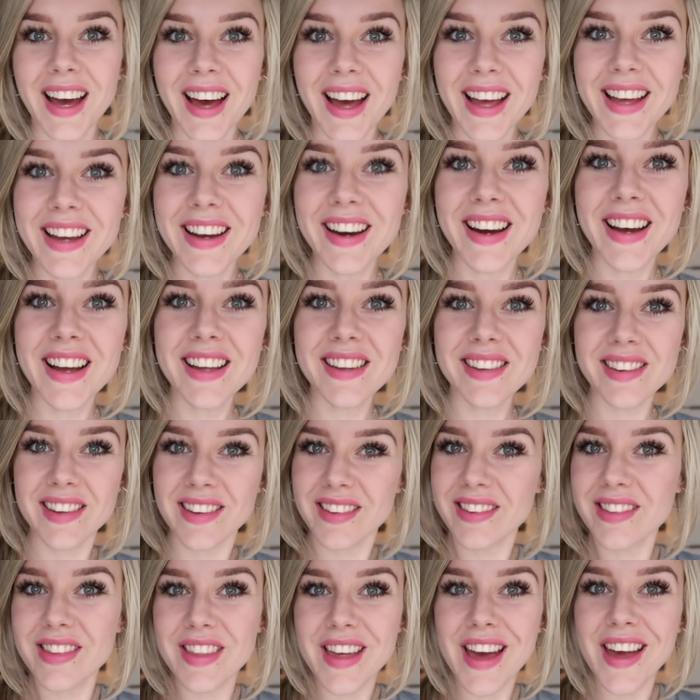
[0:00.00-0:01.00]
Hi guys,
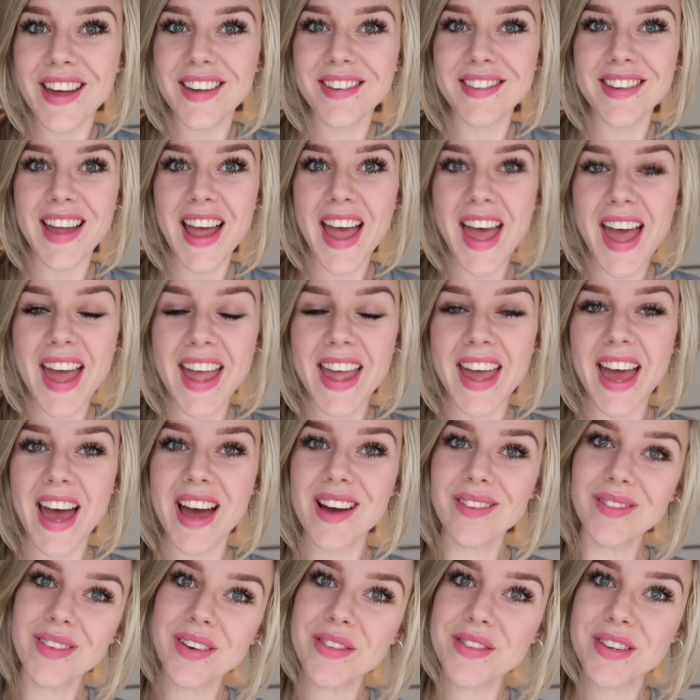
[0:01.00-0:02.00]
it's Thursday
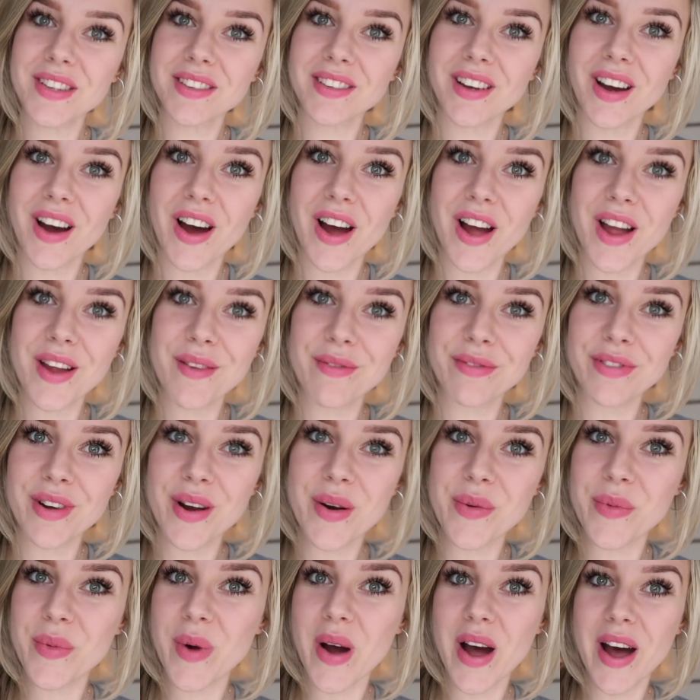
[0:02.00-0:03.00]
and we've just got home
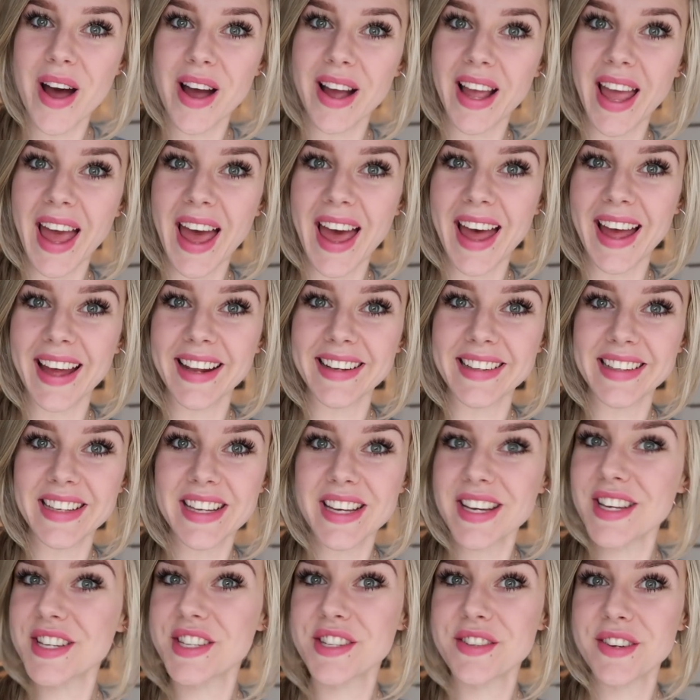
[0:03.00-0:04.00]
from work and
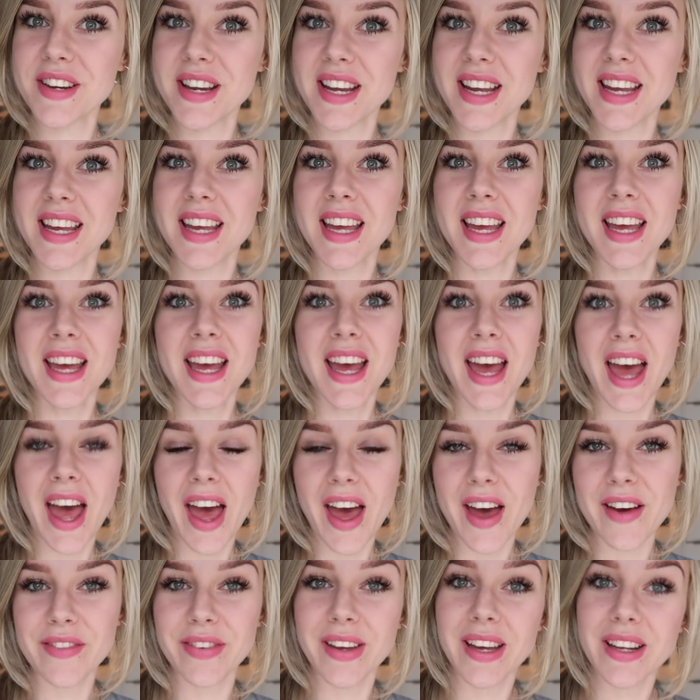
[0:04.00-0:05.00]
nursery.
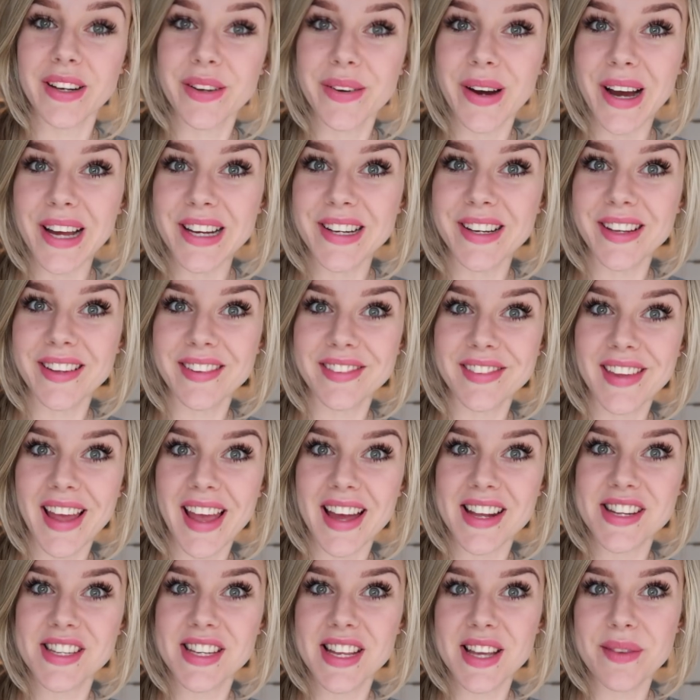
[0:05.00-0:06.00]
I've had quite a nice day
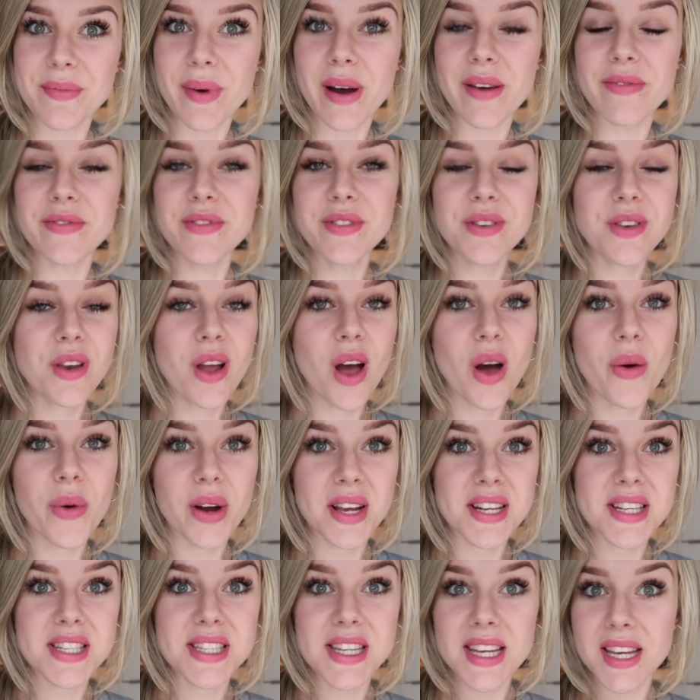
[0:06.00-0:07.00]
actually, but I've no
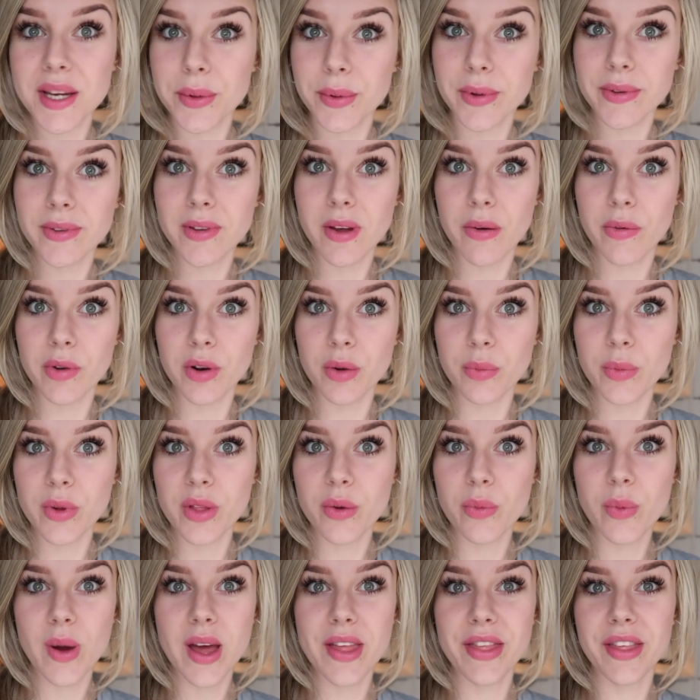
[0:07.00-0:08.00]
idea what's going on with
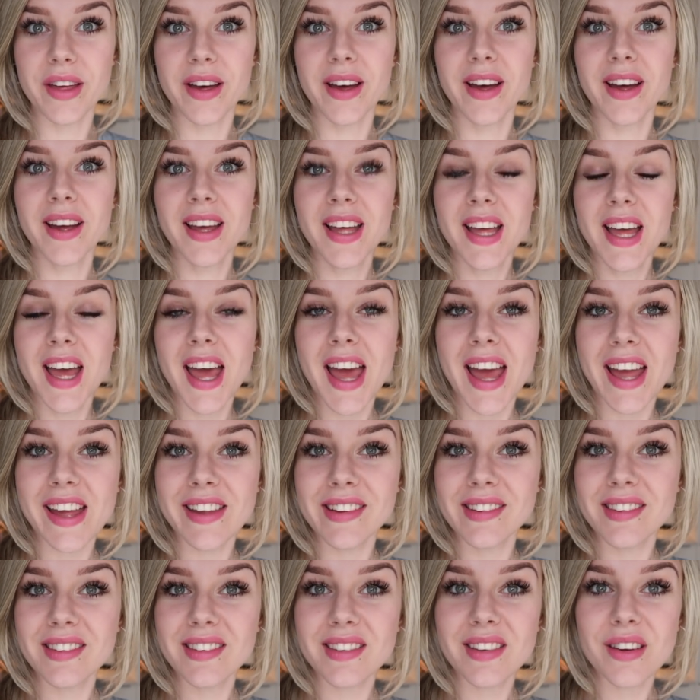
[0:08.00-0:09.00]
the weather.
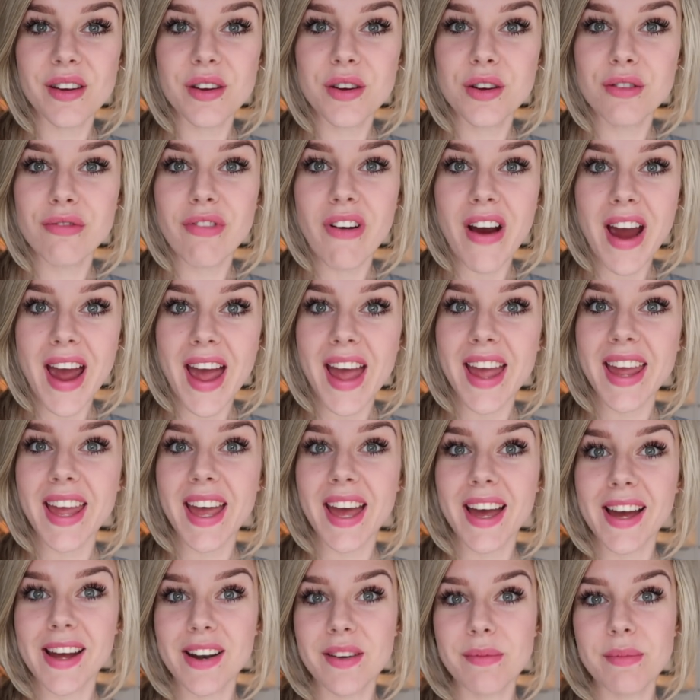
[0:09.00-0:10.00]
It's so grey
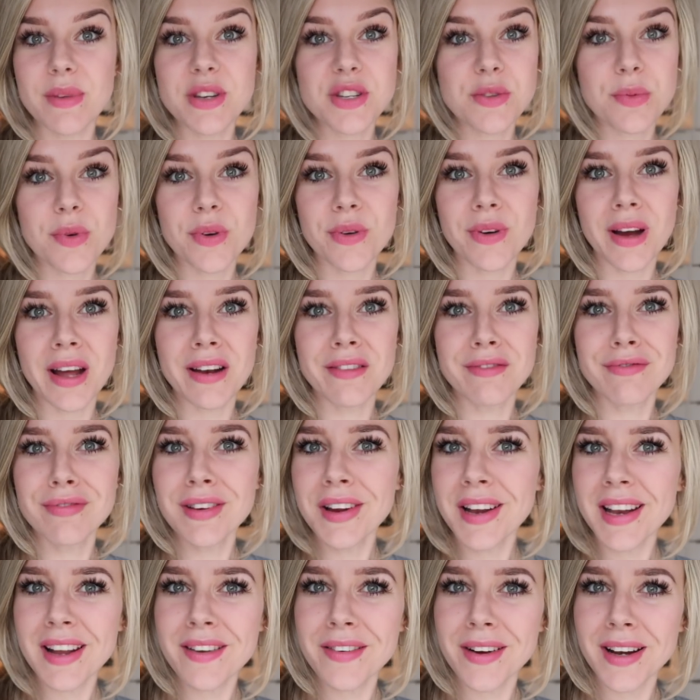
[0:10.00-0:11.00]
and miserable and
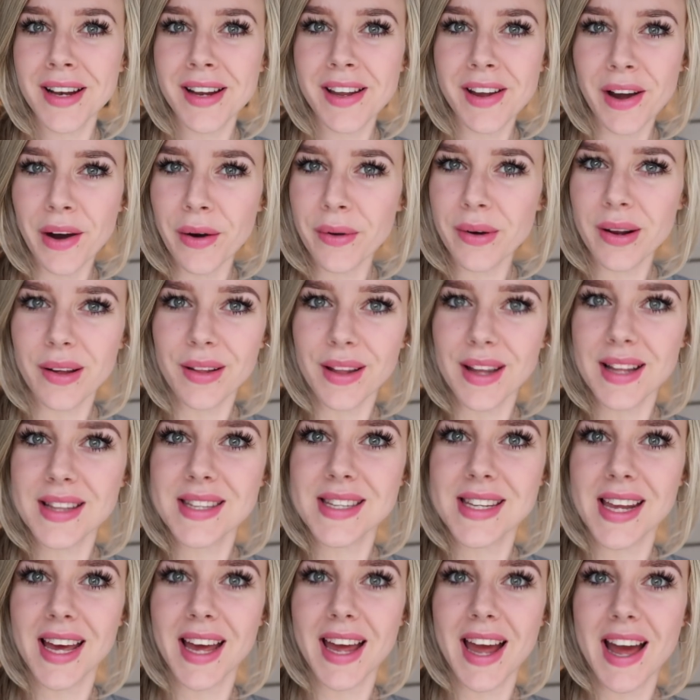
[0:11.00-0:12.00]
really, really cold out there
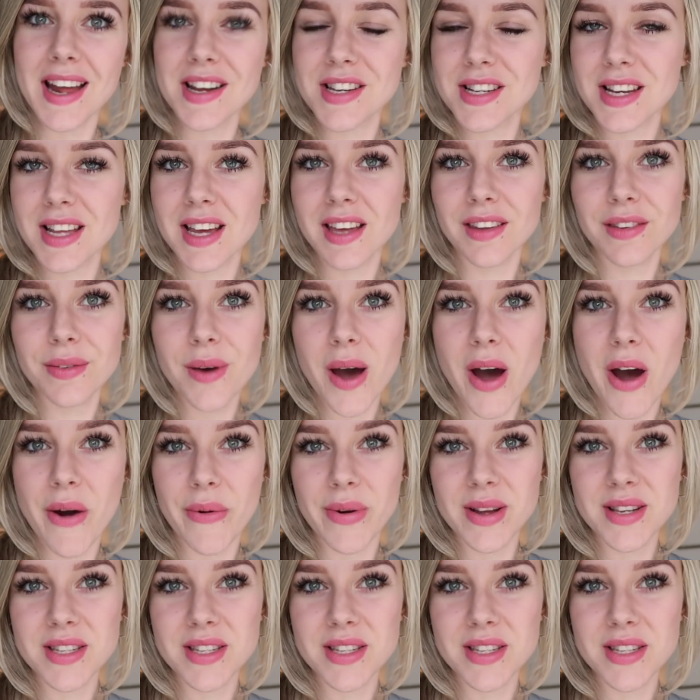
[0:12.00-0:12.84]
today actually as well.